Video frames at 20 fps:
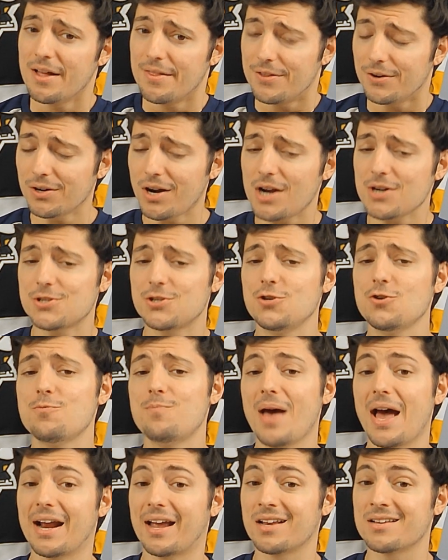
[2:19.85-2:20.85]
they're not too
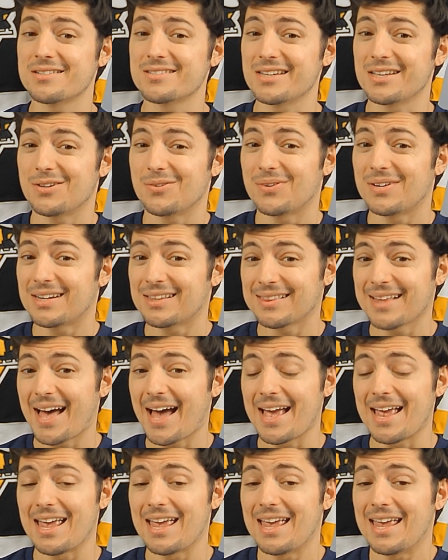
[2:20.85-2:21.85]
bad considering
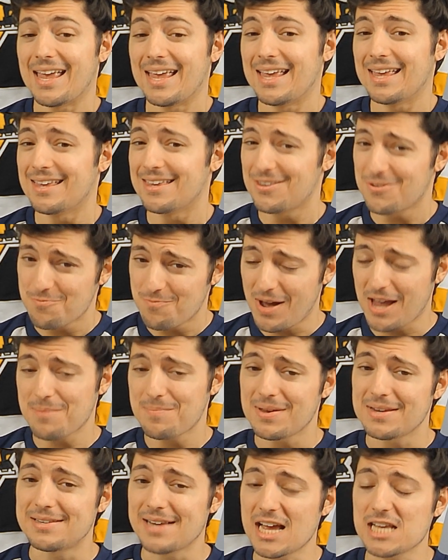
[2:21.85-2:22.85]
that you
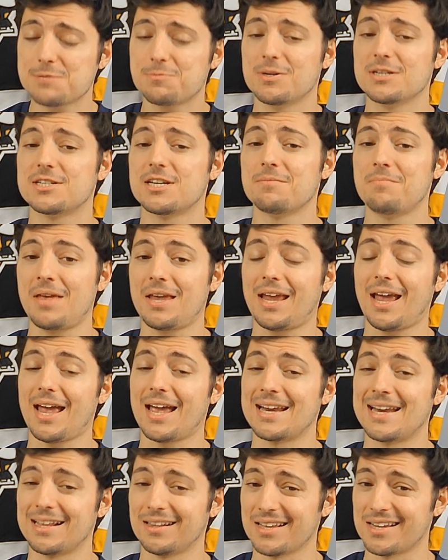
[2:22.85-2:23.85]
might be desperate to make
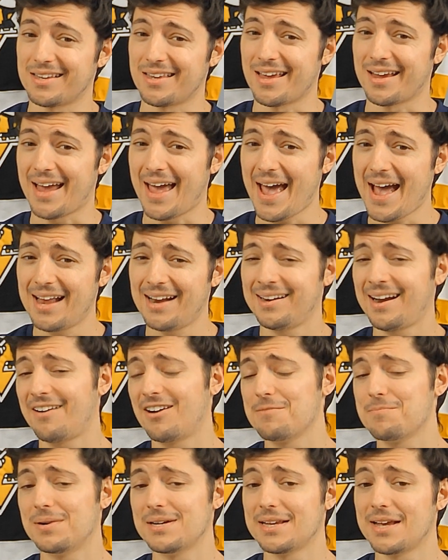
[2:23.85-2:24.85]
an LA King ad and
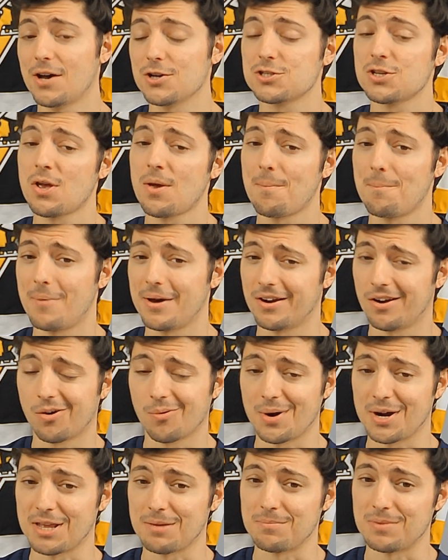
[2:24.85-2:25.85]
everybody else might
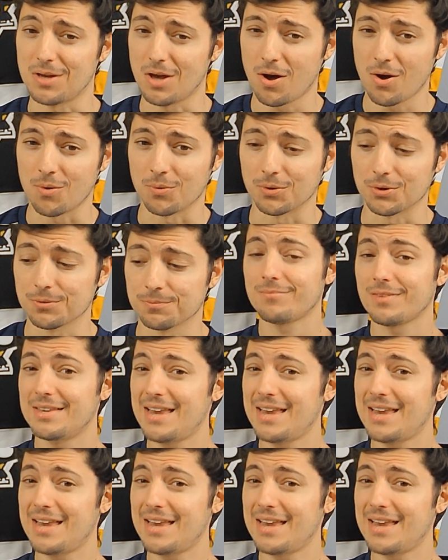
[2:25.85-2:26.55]
already be owned.